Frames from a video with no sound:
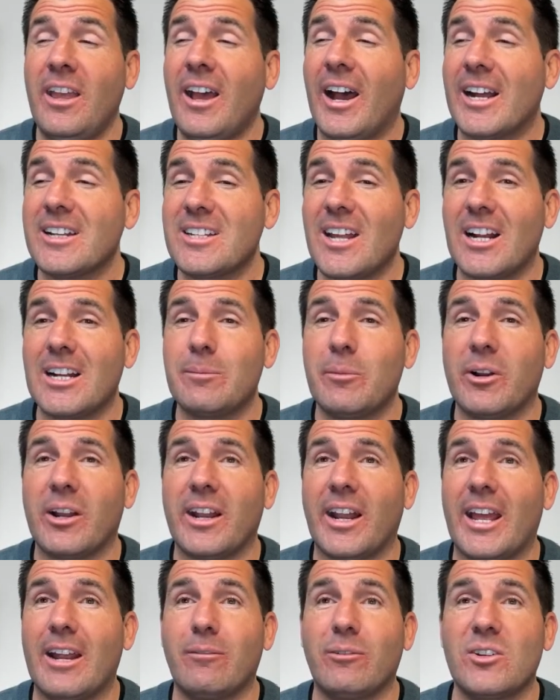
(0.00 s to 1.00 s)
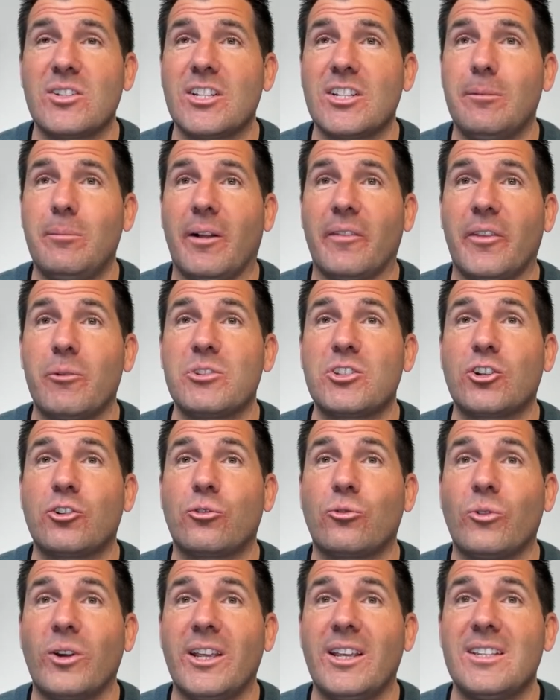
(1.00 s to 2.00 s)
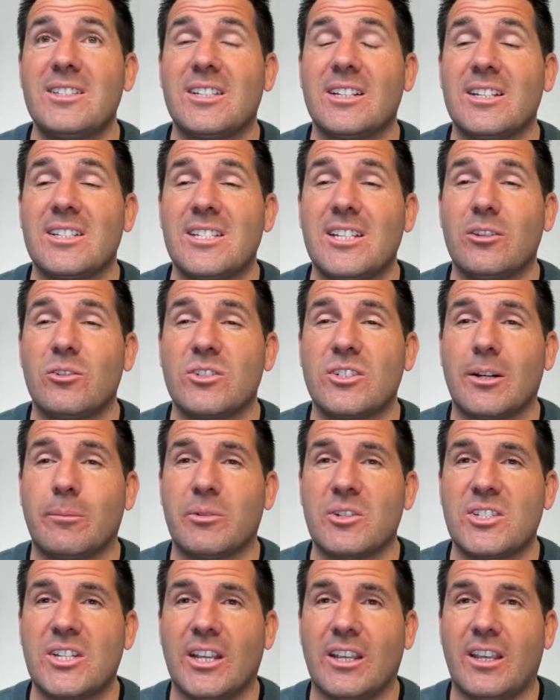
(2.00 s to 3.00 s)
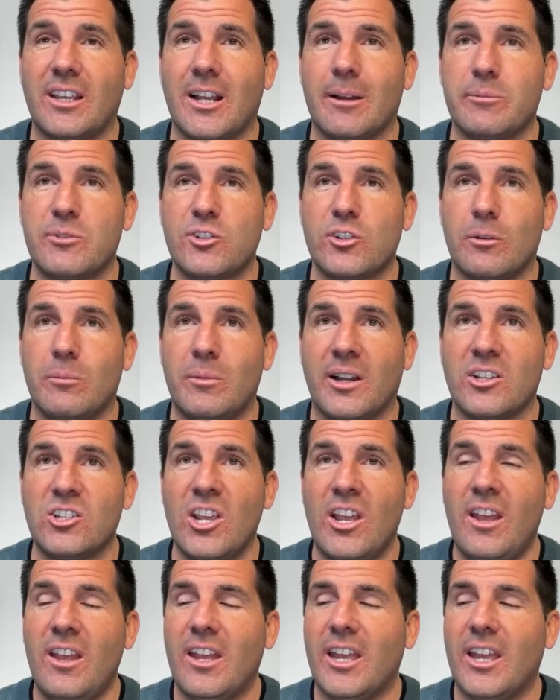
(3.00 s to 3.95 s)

I talked about it every single month. It was crazy to see those numbers ticking up so much.